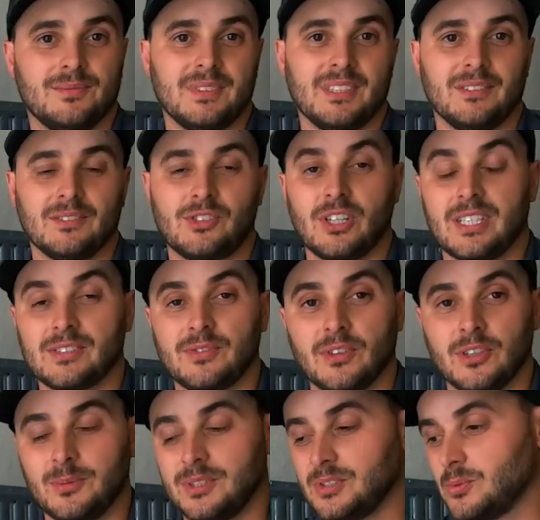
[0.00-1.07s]

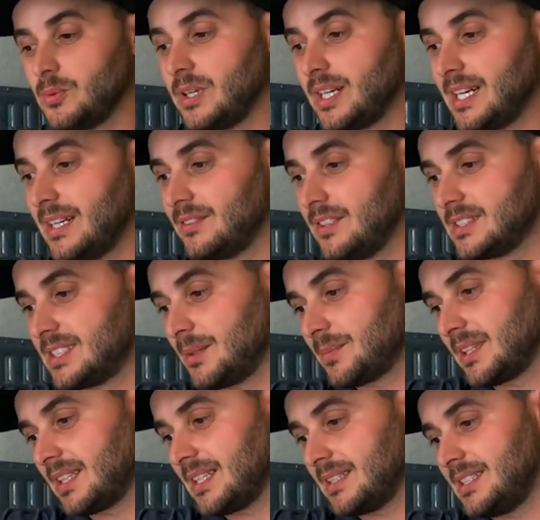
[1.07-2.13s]
transformers, whatever. Something that
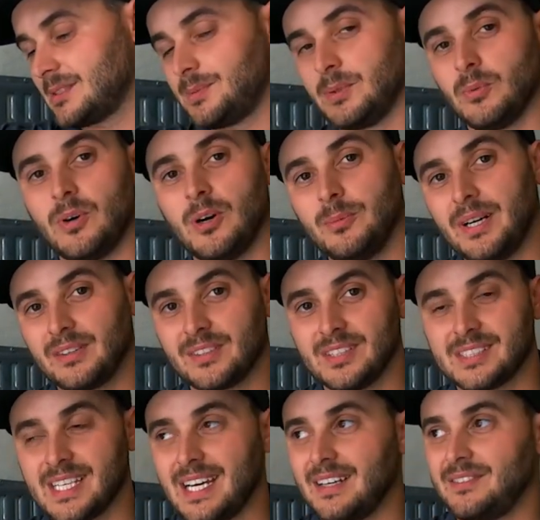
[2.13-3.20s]
needs to be wall mounted that's
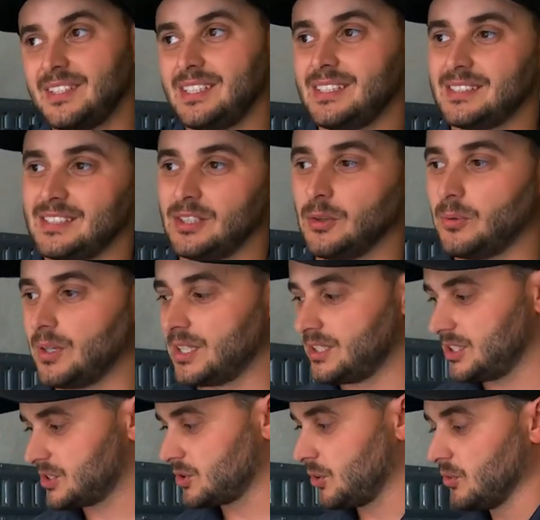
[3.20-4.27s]
heavy. You don't want to just
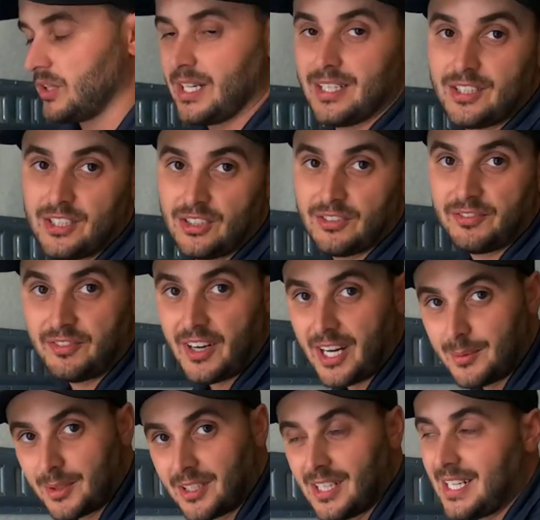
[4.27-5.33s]
go right into your
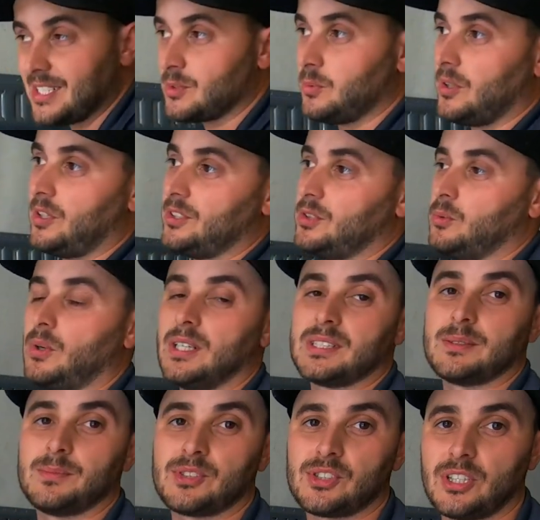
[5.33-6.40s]
fiberglass wall. You'll want some
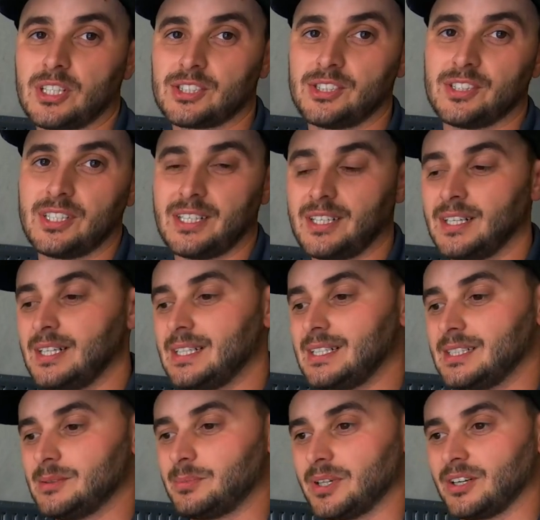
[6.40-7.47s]
structure there.
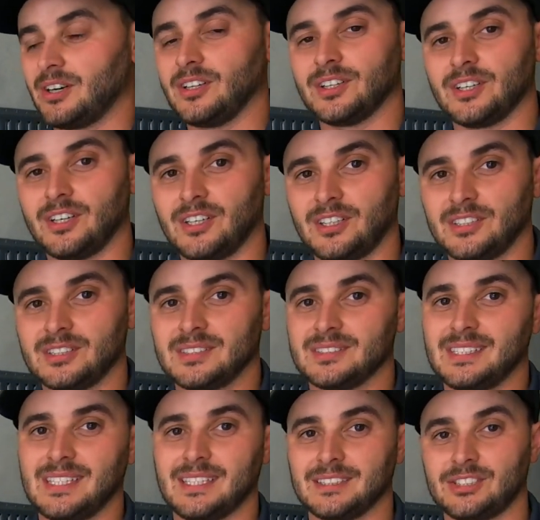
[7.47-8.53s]
But all in all,
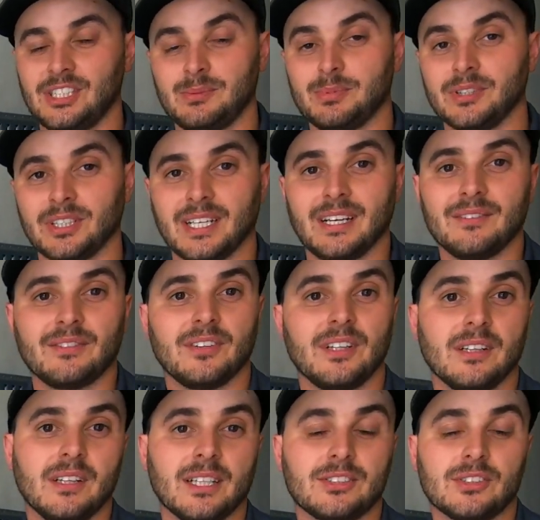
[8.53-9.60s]
yeah, cheaper again for the
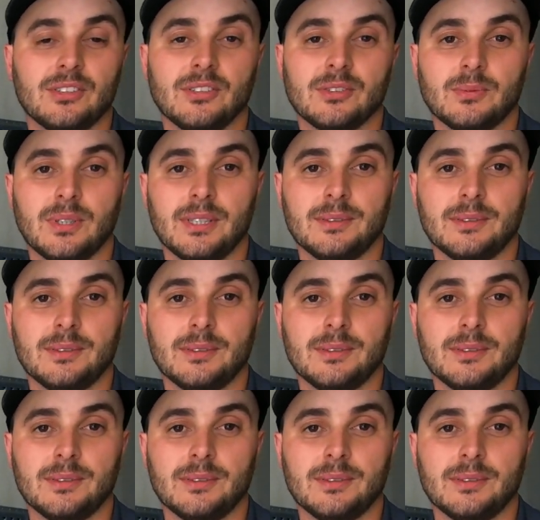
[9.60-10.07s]
electrical as well.